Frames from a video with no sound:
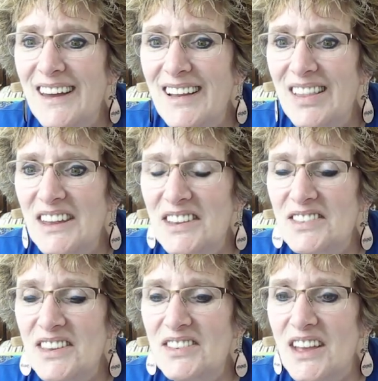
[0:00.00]
Uh, Glenda
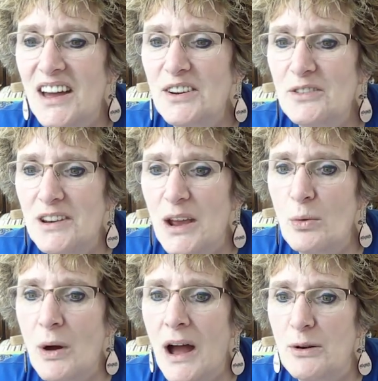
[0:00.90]
says the 108
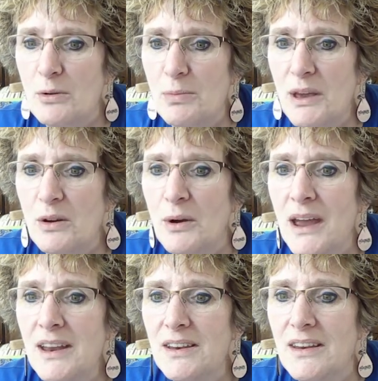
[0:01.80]
wide would be
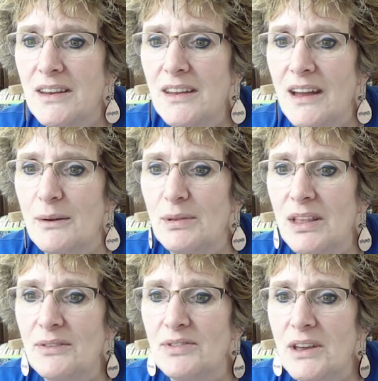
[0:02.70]
great. I would
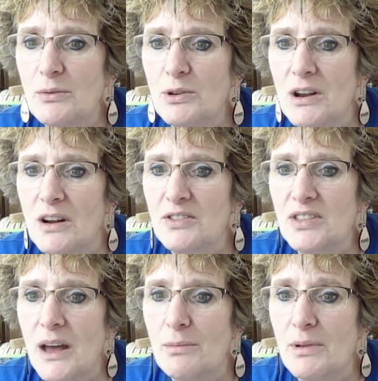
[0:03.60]
love several yards of
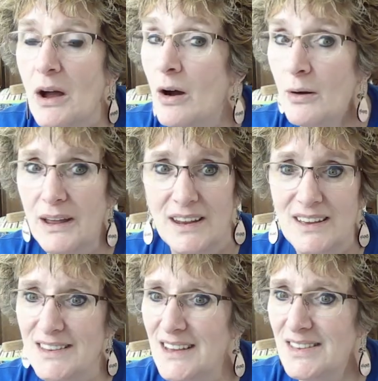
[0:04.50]
that. Oh, it
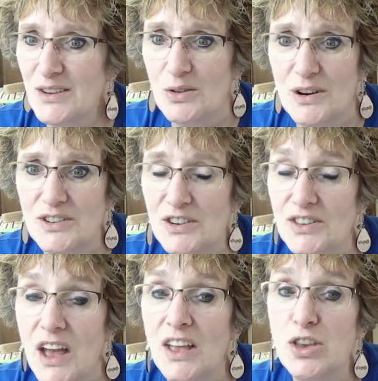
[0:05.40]
is. It's
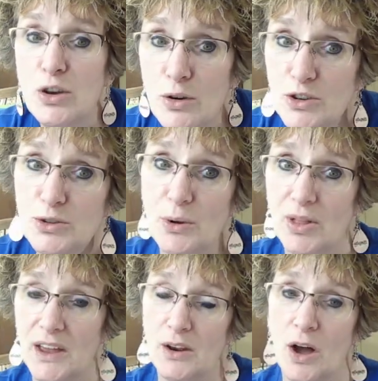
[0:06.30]
gorgeous. And
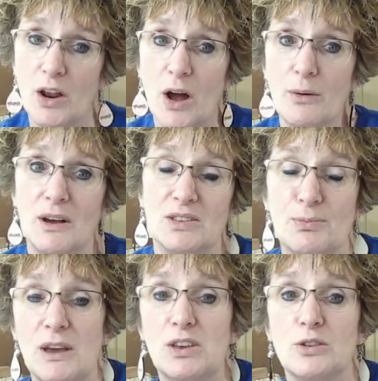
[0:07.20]
usually, not always,
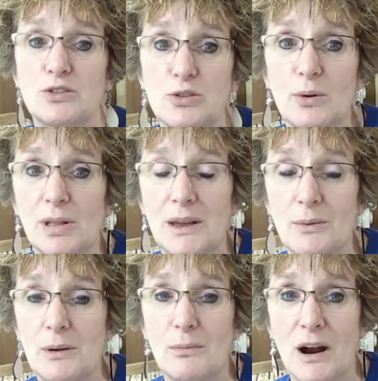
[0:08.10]
but usually
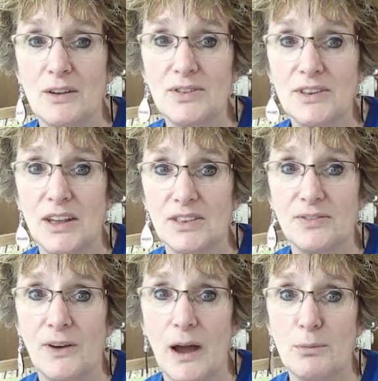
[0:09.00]
when Mardens gets
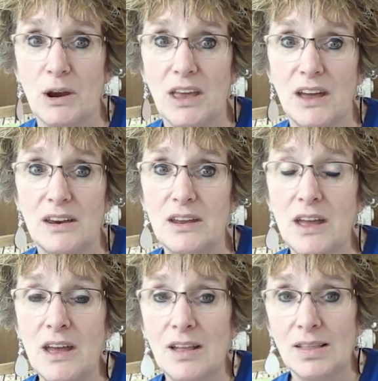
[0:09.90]
fabric in
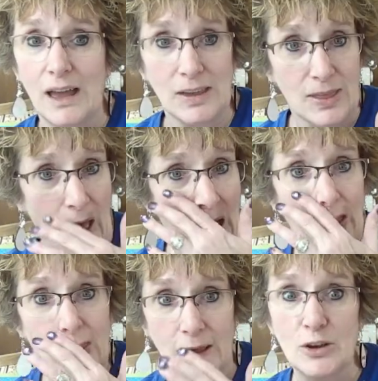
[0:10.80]
like
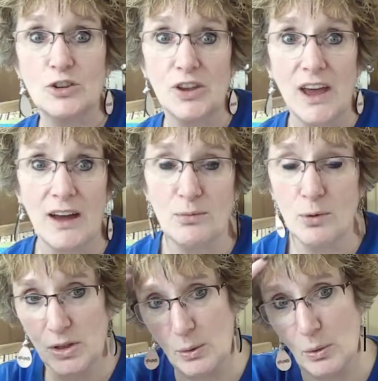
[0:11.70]
that, they usually have
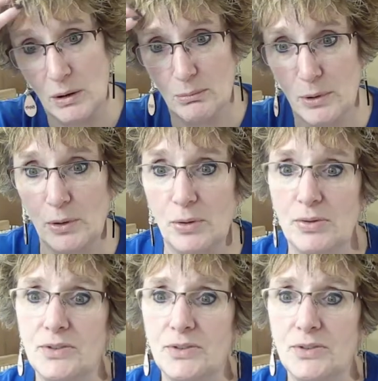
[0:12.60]
more than one bolt.